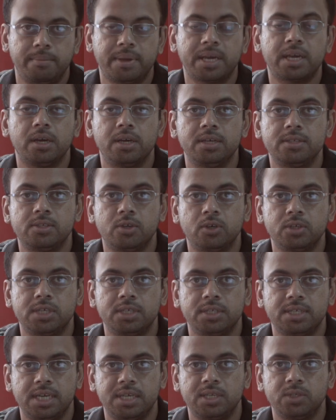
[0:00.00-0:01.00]
Because
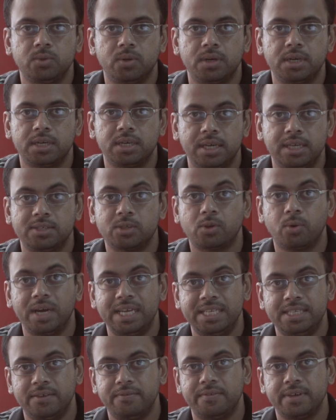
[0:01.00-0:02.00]
social change work is
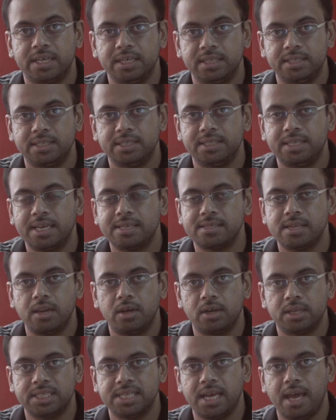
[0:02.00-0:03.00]
quite difficult and takes a
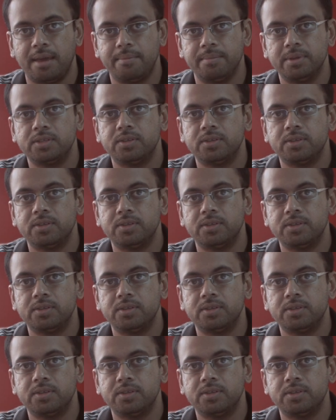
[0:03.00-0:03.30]
long time,